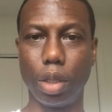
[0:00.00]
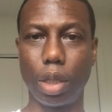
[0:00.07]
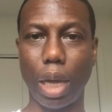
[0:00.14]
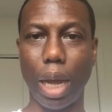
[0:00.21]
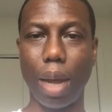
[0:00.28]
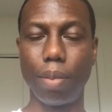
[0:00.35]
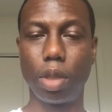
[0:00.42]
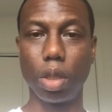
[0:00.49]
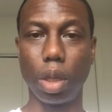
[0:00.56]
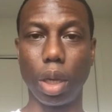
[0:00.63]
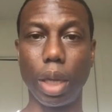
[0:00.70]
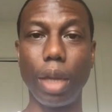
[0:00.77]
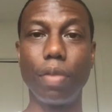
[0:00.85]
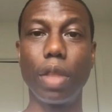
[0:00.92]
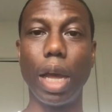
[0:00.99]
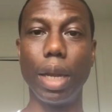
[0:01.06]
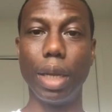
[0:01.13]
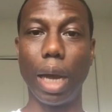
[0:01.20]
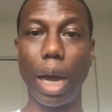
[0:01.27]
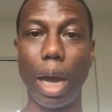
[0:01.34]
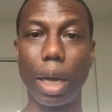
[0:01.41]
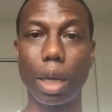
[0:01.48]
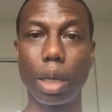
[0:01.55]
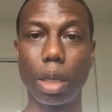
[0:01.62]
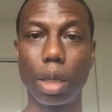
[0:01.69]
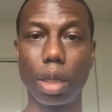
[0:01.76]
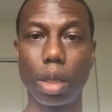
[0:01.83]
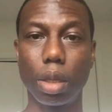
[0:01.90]
time to leave that dock,
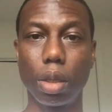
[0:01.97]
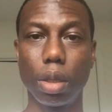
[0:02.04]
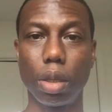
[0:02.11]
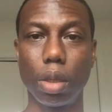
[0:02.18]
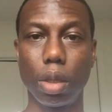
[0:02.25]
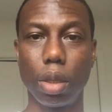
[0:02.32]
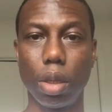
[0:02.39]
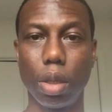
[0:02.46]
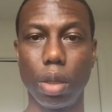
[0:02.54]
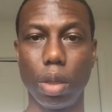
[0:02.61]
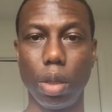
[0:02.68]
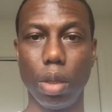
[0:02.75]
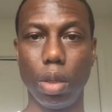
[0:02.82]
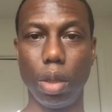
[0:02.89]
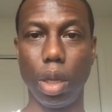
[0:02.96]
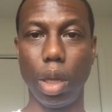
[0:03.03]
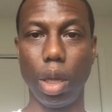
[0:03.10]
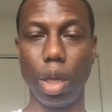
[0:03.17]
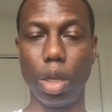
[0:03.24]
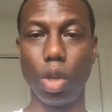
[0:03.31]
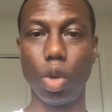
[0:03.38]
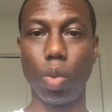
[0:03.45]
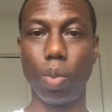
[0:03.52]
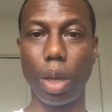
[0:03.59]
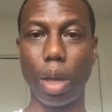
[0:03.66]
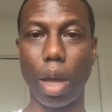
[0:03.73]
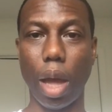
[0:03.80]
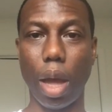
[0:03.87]
then you'll
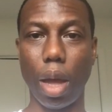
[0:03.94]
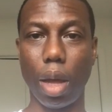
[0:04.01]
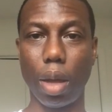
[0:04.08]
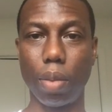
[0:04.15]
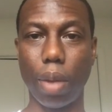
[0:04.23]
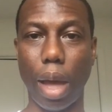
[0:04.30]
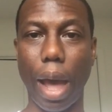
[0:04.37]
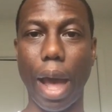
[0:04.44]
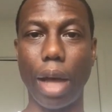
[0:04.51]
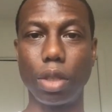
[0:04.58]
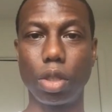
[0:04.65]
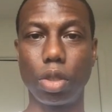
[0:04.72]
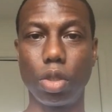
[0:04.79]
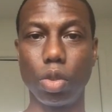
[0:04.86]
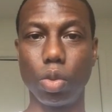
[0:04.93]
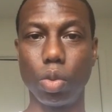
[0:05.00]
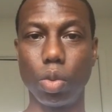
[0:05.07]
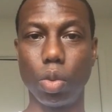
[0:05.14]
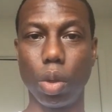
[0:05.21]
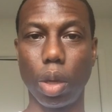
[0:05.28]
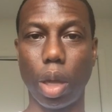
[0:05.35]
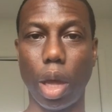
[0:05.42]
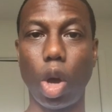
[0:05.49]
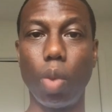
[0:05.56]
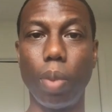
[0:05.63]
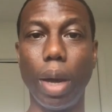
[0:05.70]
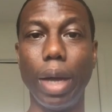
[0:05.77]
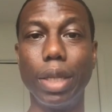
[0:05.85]
be asked to
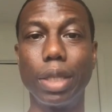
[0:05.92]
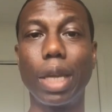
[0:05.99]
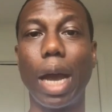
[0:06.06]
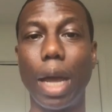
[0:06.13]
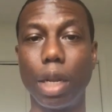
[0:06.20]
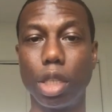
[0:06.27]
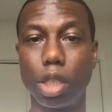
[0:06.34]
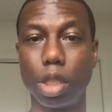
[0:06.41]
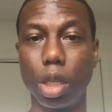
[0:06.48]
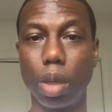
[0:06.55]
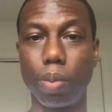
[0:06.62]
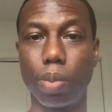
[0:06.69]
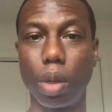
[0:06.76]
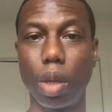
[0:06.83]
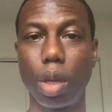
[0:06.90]
help untie the ship.